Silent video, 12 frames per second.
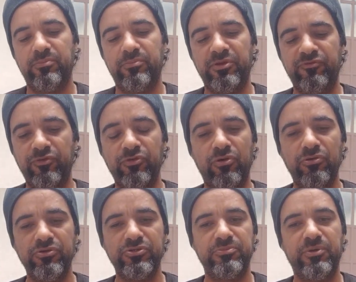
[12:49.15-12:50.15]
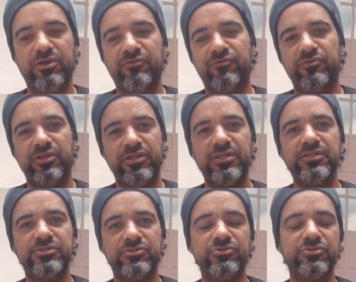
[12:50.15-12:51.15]
but if you don't use a microphone, then
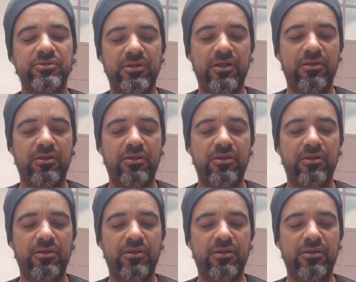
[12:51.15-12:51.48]
it's just